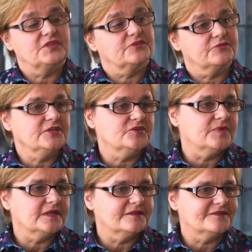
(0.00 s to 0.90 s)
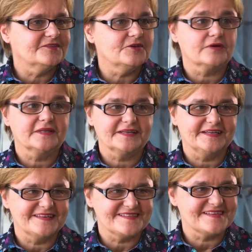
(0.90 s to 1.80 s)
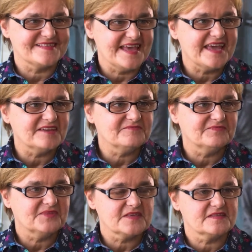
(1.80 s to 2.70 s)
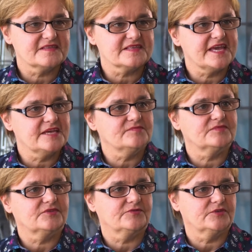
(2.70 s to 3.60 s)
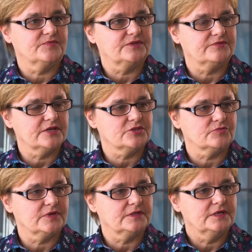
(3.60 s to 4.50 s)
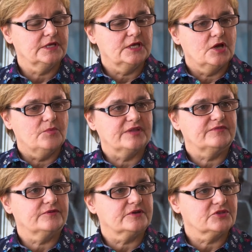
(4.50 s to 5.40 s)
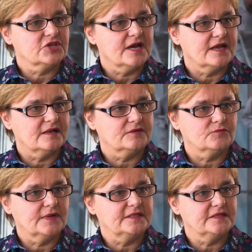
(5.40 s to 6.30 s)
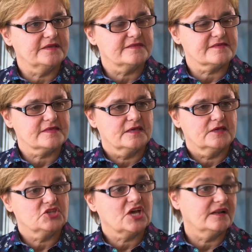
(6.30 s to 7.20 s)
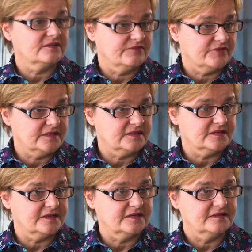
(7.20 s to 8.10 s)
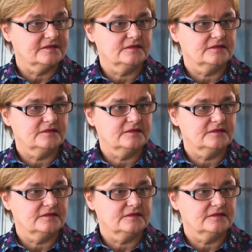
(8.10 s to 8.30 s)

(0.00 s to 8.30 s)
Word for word: The treatment theoretically is the same. It's the same treatment regimen. But for a child, one needs child-friendly